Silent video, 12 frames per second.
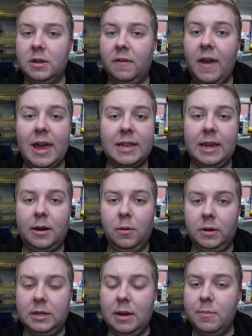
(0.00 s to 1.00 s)
If AirTech
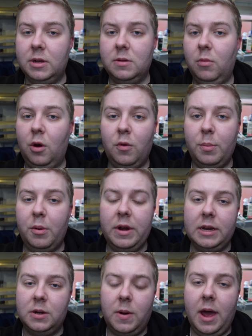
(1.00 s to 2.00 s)
want to send me some more rubber
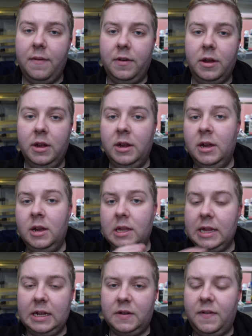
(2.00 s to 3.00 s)
rings or whatever, then
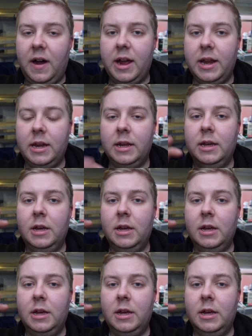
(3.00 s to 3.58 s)
that's fine.